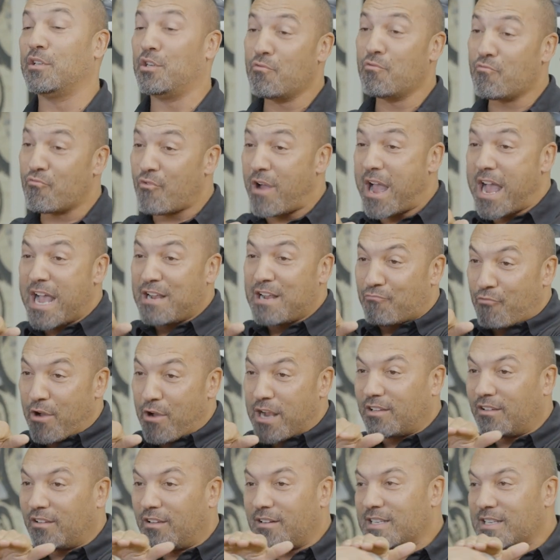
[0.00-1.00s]
and you ride
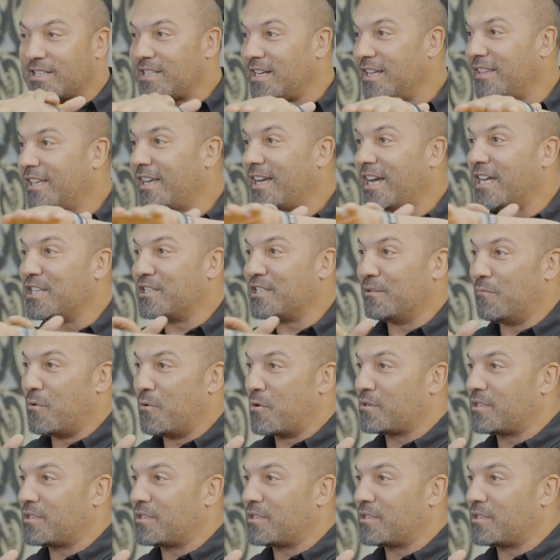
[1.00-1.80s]
right alongside the guys on the